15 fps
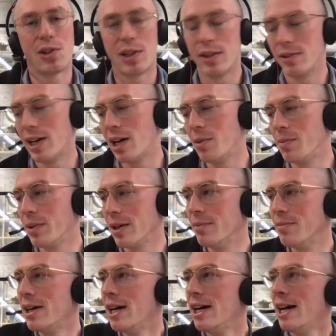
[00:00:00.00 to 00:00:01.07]
launch that will help
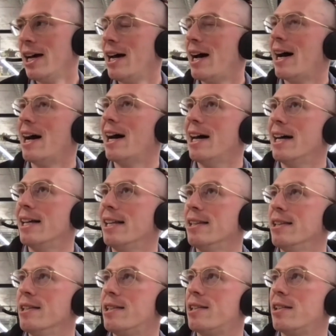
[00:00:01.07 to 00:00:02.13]
them.
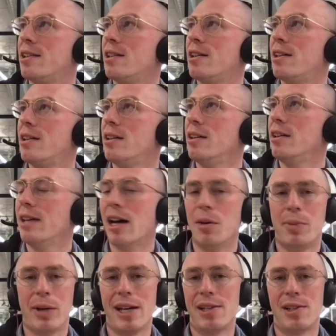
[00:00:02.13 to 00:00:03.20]
And
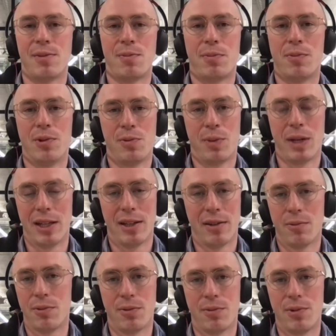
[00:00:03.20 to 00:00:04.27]
LPAs
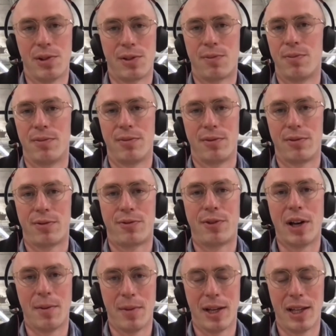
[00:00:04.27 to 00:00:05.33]
was
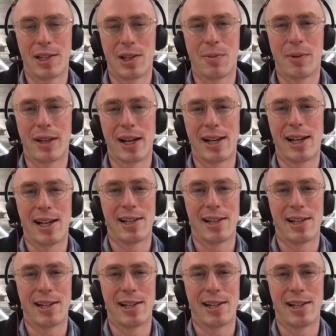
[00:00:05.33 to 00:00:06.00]
firmly at the top